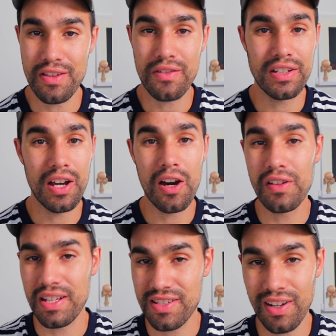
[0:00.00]
You could
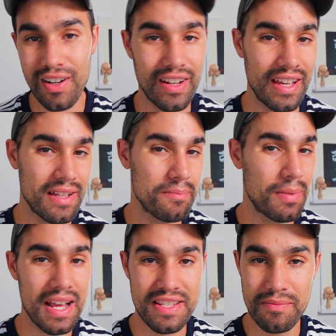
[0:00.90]
go to Target and
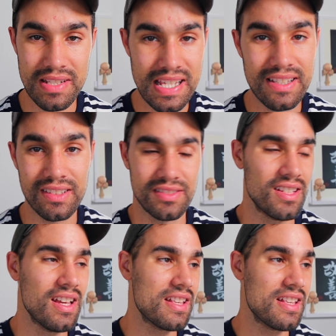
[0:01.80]
buy some deals,